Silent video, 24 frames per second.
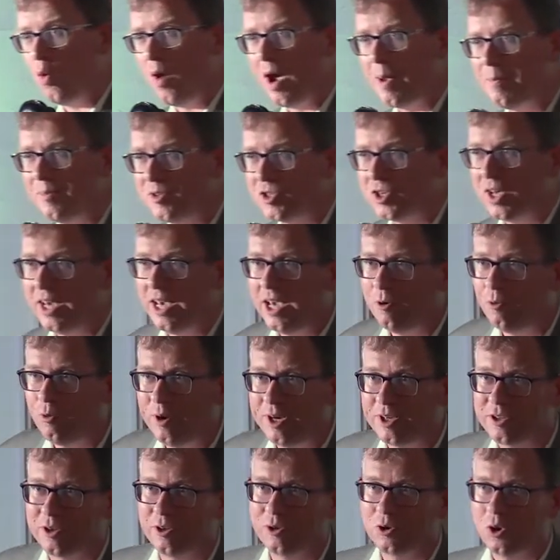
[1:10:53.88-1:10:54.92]
2MT
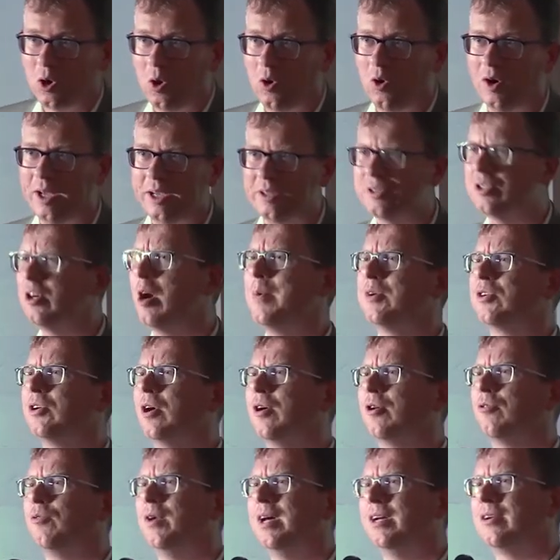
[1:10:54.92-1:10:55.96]
Writtle calling, 2
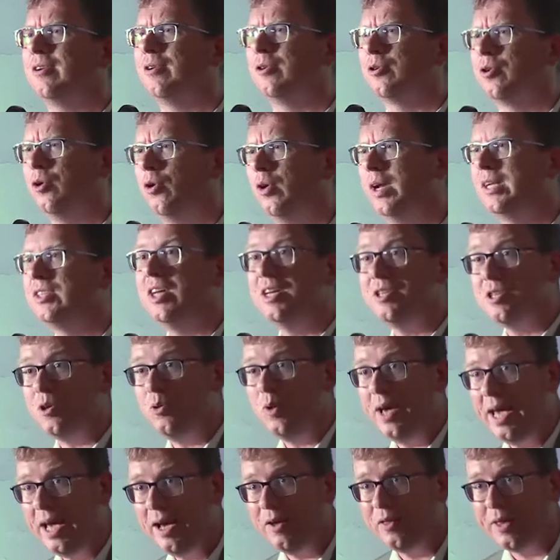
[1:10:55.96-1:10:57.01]
o'clock Writtle calling. Did
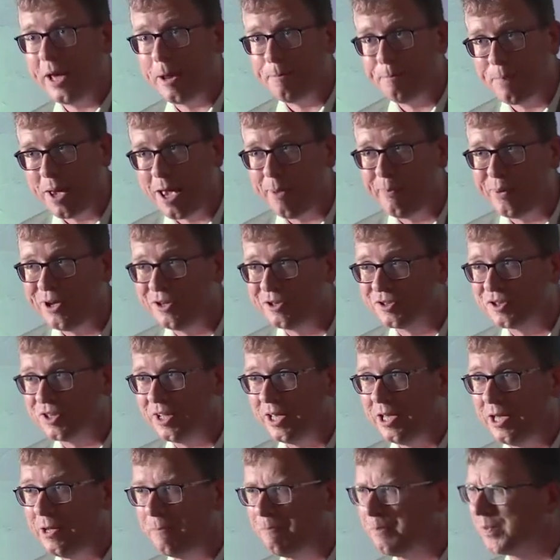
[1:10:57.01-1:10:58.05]
you hear that
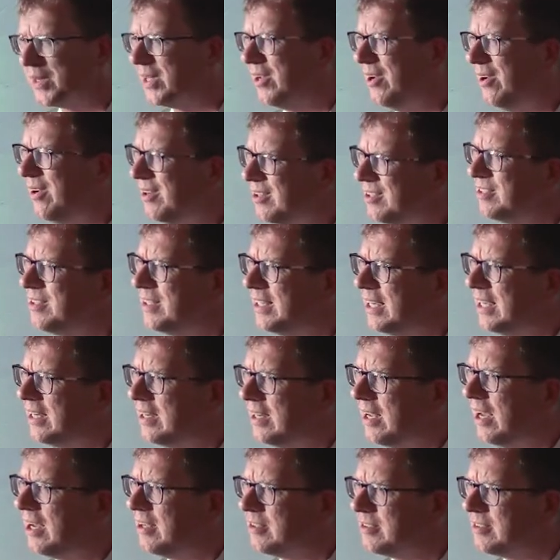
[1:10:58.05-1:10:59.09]
BBC? Can't see
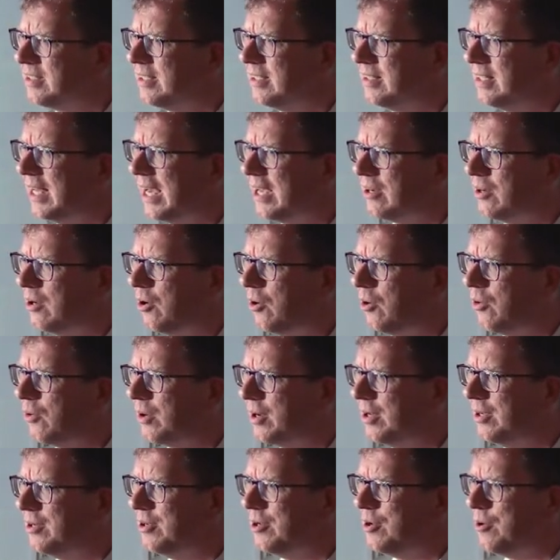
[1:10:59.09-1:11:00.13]
it lasting that
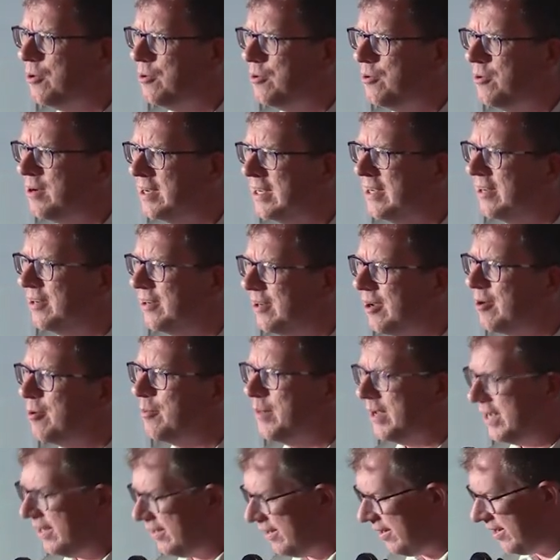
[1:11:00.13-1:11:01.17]
long, can you?
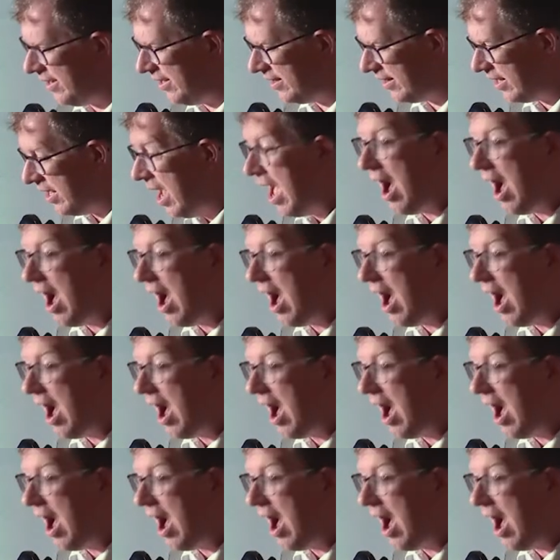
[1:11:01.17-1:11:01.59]
no, me neither.